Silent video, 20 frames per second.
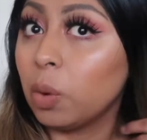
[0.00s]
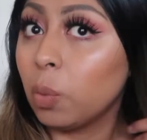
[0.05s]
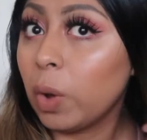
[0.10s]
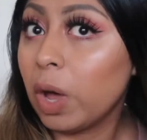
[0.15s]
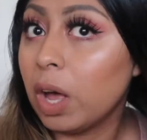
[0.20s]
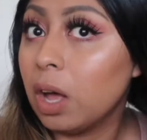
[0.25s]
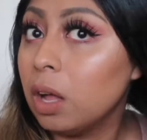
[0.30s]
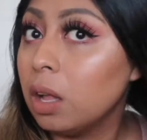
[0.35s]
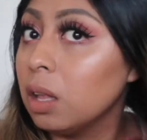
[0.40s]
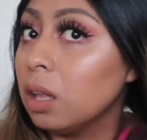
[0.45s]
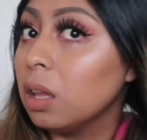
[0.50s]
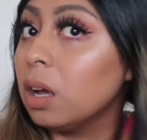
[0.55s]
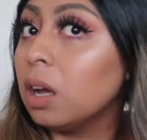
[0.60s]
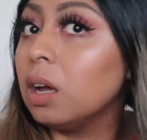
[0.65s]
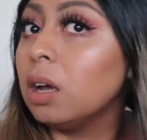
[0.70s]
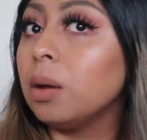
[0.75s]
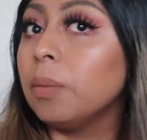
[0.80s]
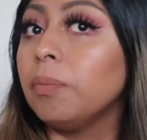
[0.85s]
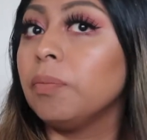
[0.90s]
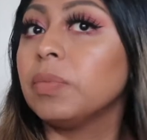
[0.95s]
well,
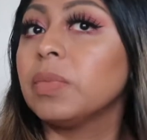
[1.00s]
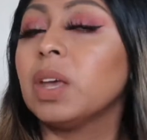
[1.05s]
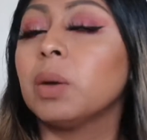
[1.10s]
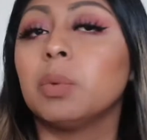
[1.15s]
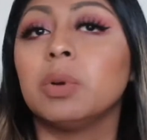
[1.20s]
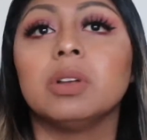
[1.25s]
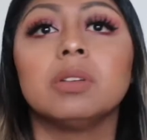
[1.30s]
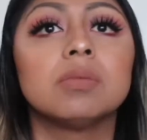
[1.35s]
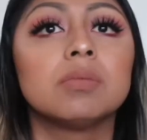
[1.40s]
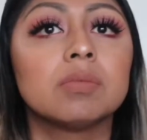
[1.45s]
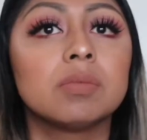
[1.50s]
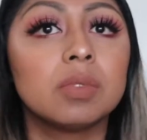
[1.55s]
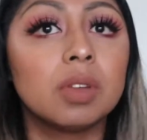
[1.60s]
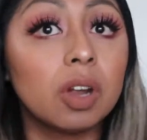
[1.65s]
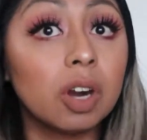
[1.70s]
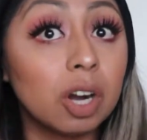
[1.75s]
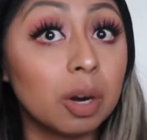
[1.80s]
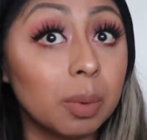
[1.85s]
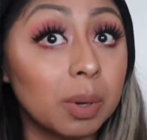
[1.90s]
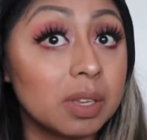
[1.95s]
it would
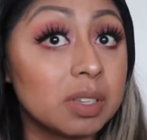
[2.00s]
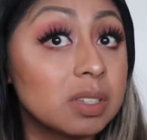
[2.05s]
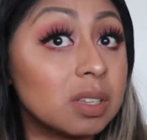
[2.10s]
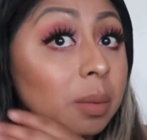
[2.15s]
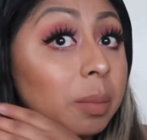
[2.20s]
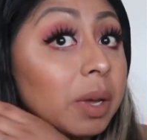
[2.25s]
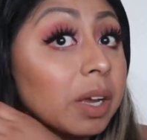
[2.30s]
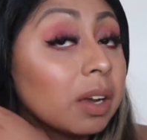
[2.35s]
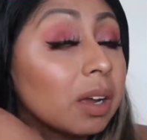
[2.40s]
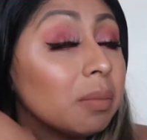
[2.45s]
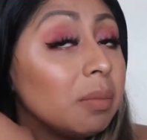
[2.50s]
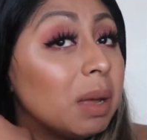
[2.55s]
hurt my stomach.